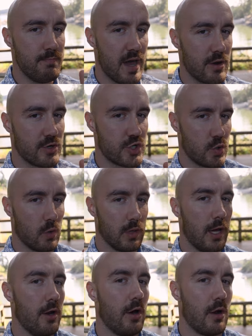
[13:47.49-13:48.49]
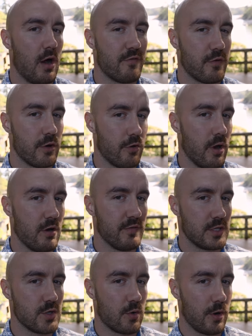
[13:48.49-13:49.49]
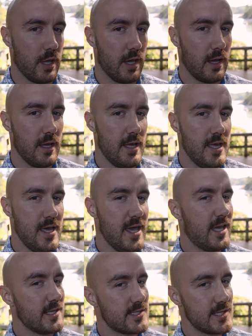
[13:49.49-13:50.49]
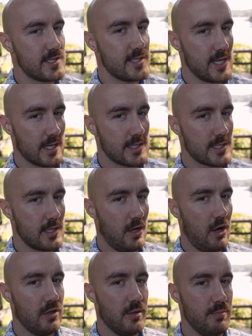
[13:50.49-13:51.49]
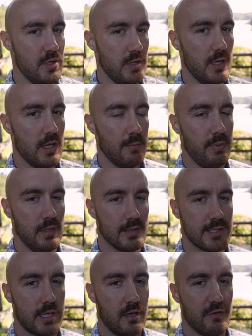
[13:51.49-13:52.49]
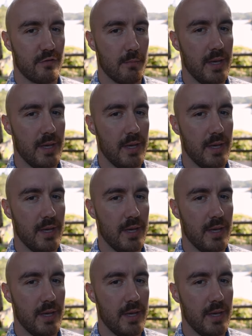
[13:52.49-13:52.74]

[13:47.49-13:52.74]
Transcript: better shoreline on offer in Greater Victoria, it gets a six on the beauty and appeal scale for